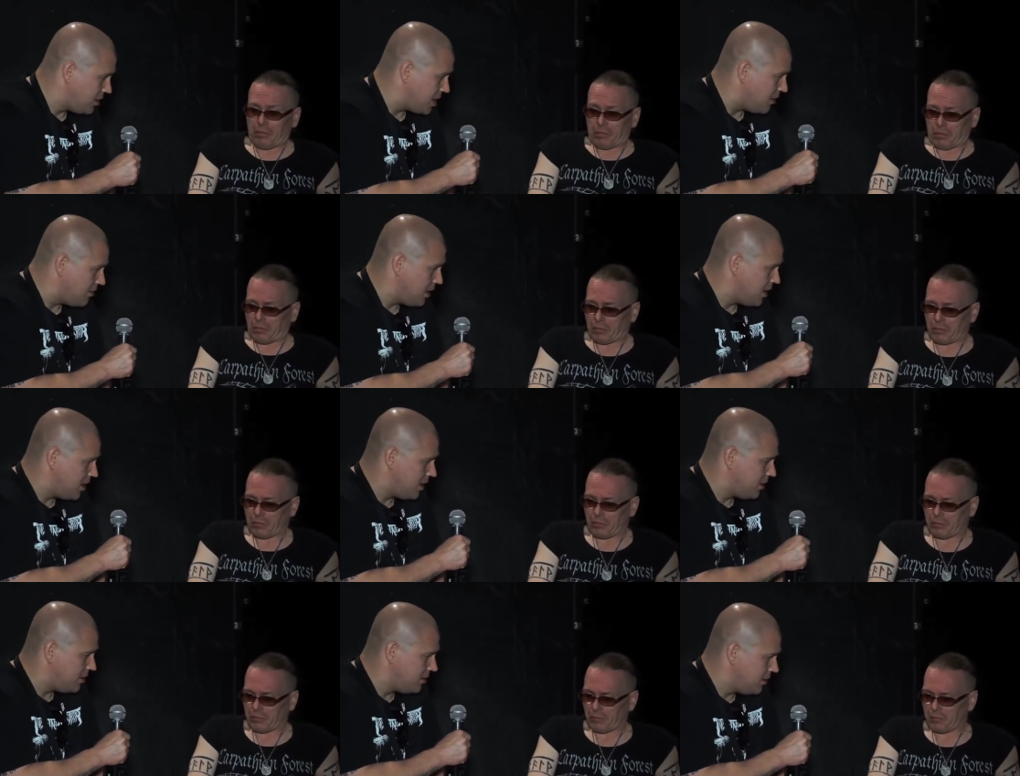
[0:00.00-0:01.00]
Speaker 1: some
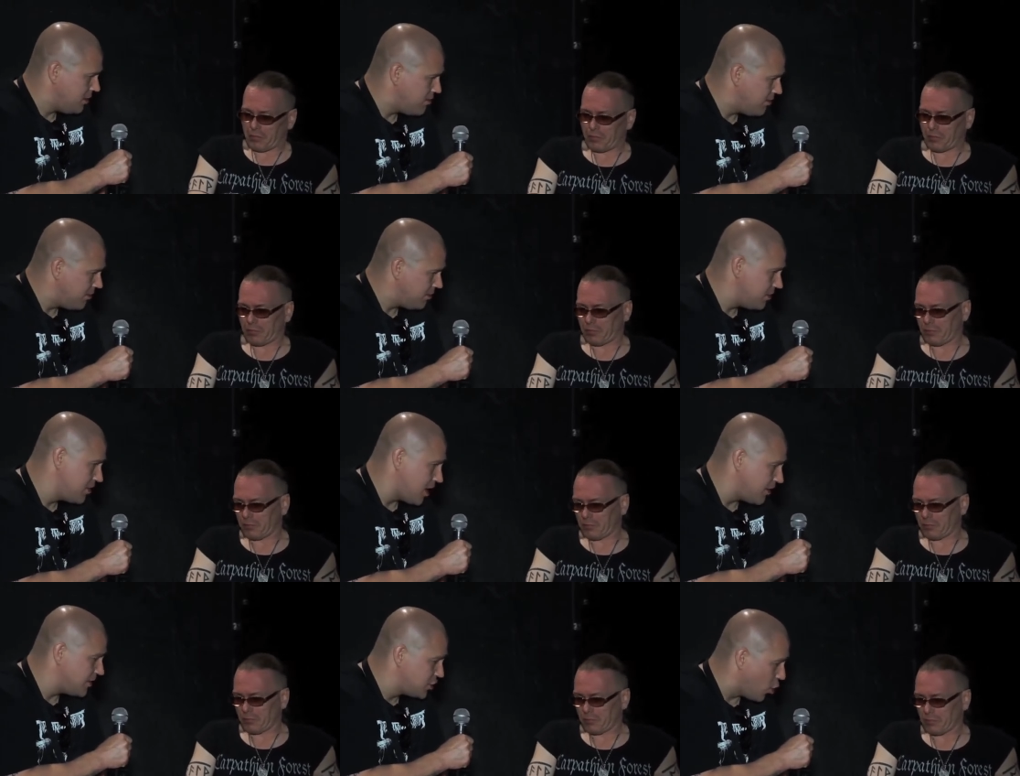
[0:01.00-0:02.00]

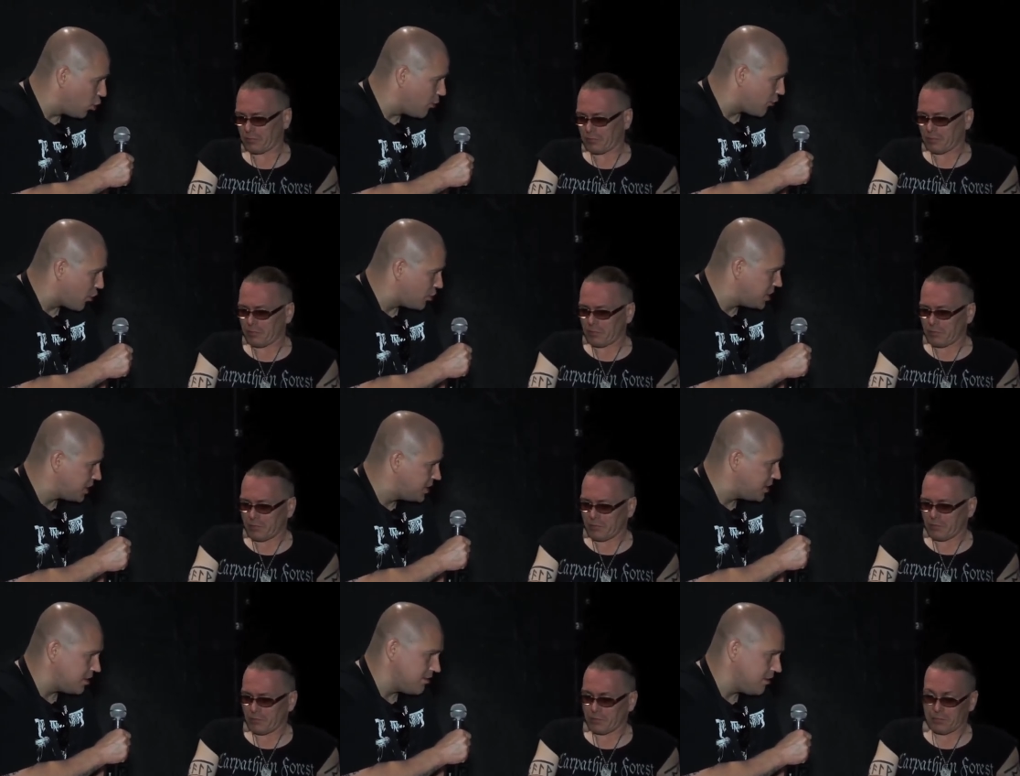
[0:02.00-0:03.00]
kind of solo
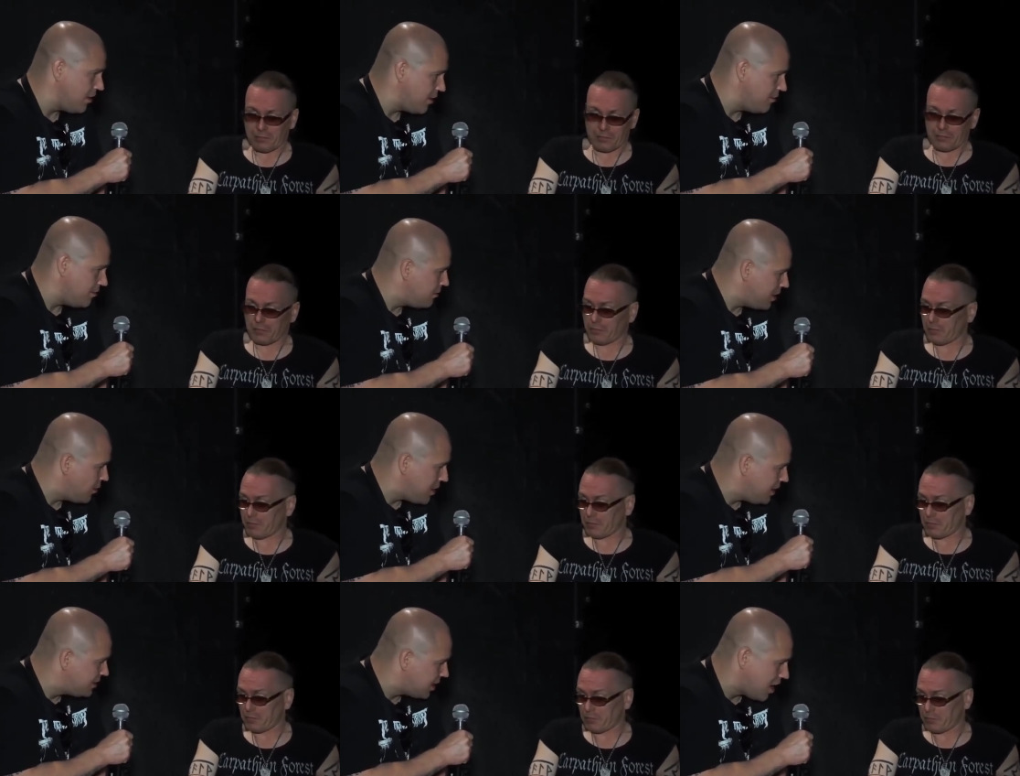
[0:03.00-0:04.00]
projects in the
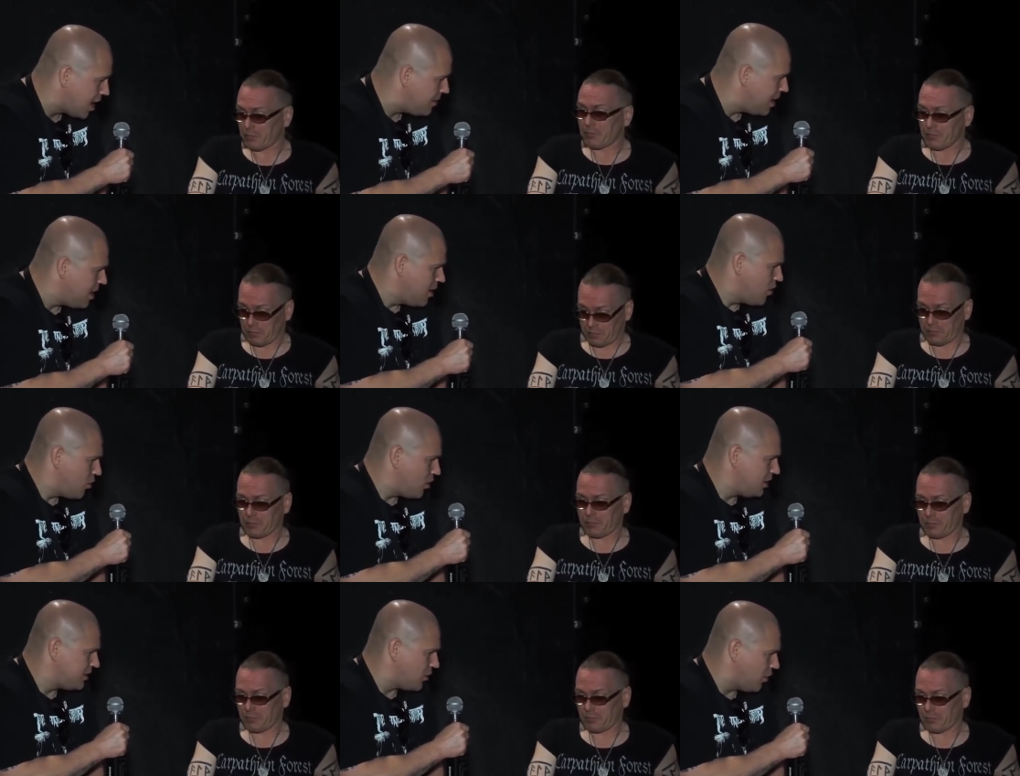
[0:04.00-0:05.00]
meantime.
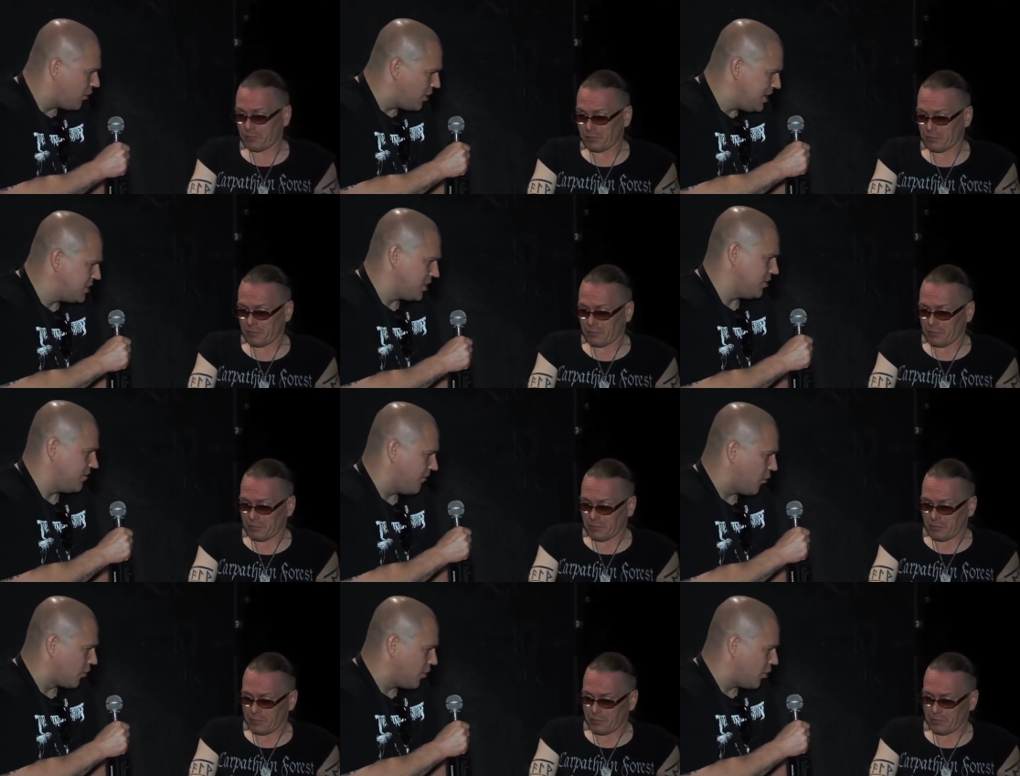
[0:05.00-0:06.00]
What is all the reason
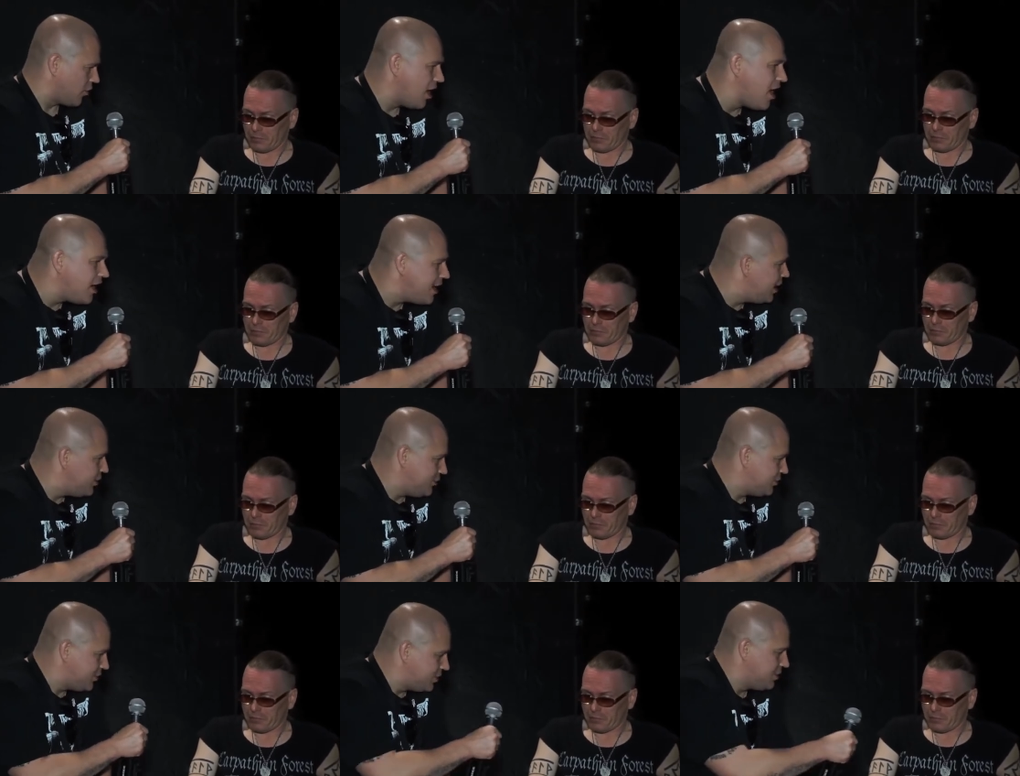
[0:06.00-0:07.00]
for your
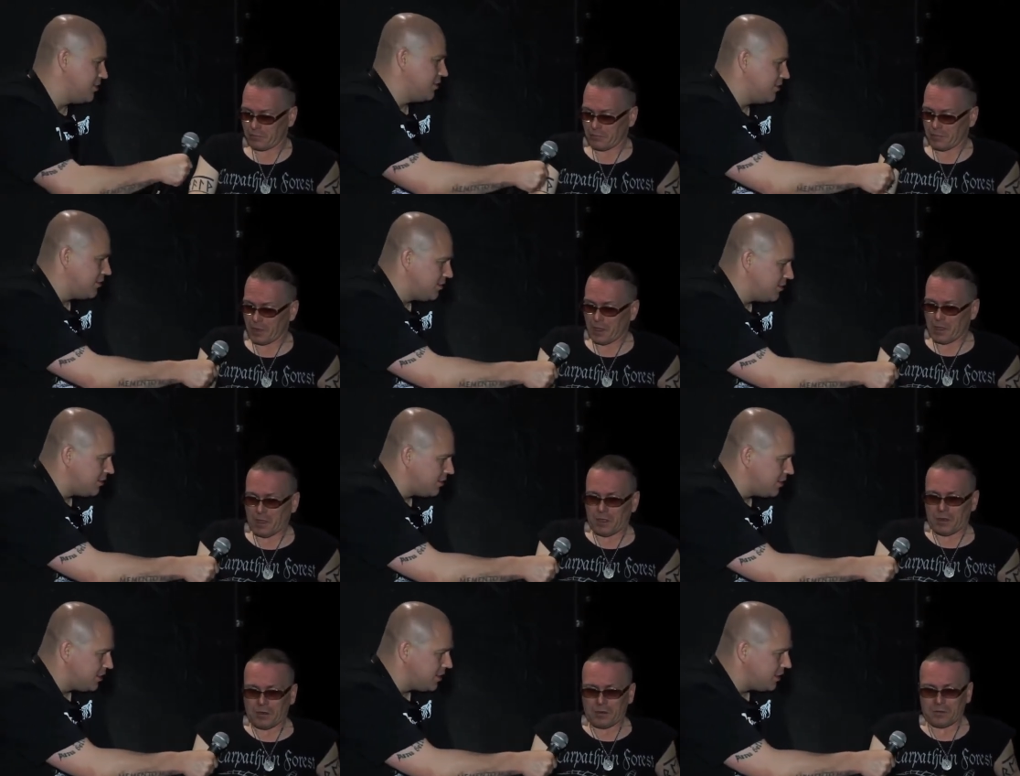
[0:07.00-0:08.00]
hiatus?
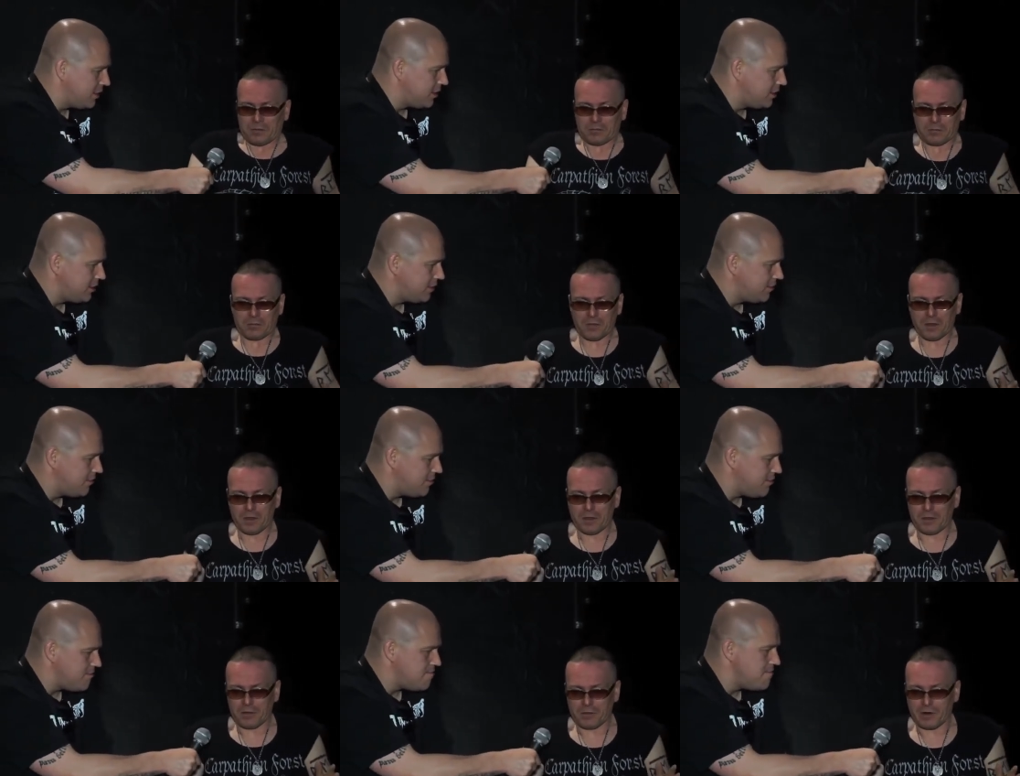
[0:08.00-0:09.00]

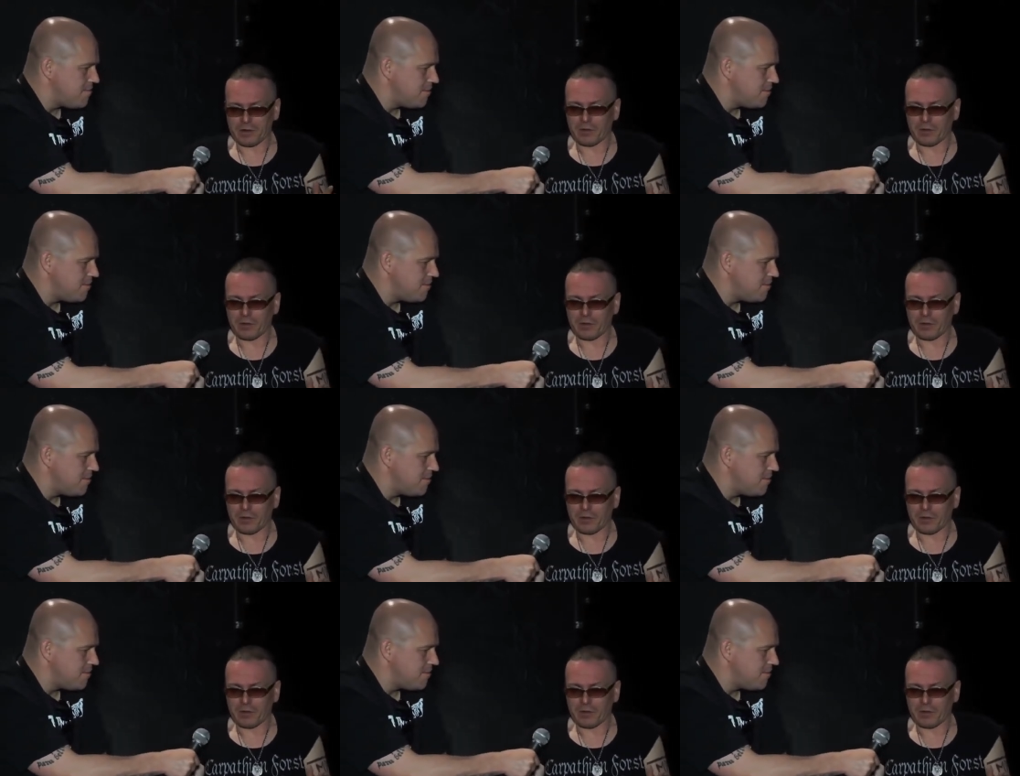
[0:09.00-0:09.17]
Speaker 2: Right